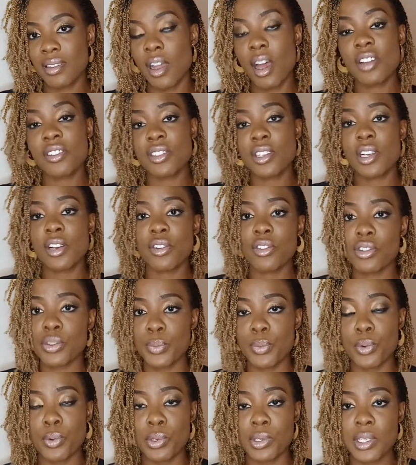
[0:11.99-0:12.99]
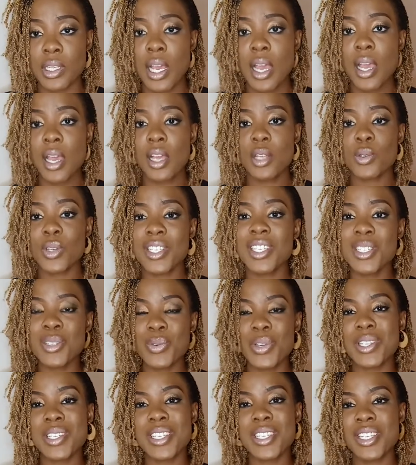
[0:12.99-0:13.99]
Largely across board,
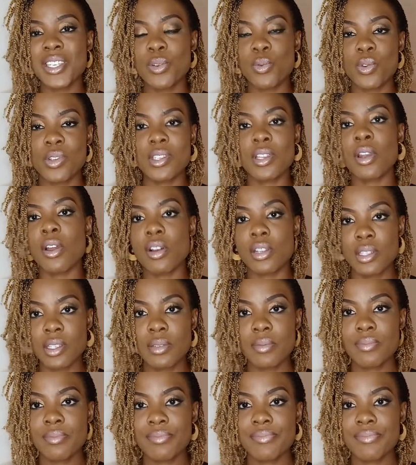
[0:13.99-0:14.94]
2020 was a lot.